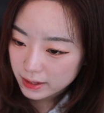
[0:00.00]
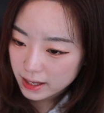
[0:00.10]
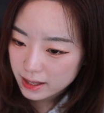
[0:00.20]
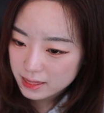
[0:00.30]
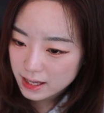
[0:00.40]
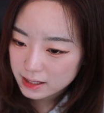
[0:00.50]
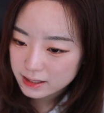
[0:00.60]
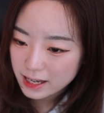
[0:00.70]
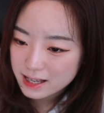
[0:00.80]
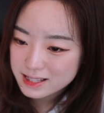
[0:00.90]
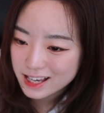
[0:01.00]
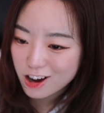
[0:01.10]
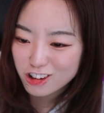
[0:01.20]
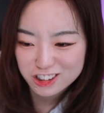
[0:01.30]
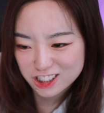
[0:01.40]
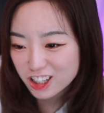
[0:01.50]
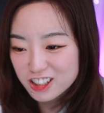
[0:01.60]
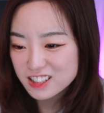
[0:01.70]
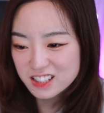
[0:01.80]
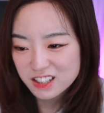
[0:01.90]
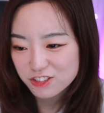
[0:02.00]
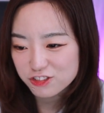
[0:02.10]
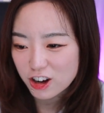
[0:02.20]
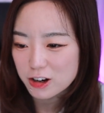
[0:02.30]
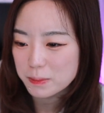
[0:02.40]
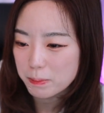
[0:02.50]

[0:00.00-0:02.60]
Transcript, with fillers: and that it has a alternative funk